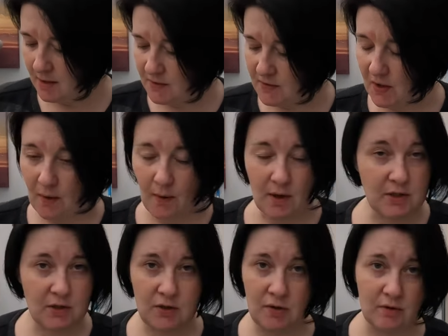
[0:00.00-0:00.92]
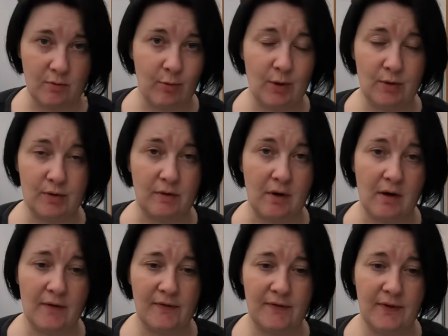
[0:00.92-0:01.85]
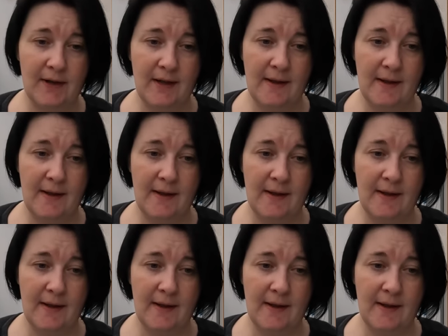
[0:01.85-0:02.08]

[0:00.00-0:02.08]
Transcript: So I just took the border off